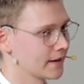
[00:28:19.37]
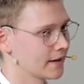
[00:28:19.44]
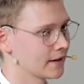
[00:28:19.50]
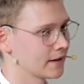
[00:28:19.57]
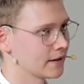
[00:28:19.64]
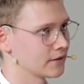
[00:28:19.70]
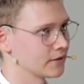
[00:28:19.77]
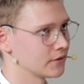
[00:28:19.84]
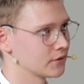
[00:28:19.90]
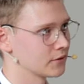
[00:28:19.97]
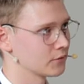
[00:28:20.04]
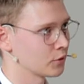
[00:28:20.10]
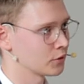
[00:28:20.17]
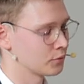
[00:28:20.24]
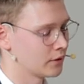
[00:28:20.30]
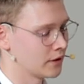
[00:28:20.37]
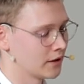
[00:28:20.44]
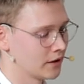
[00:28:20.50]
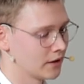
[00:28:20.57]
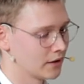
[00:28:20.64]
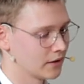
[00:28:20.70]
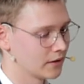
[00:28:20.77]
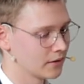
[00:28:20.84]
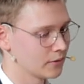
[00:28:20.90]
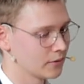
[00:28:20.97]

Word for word: and what we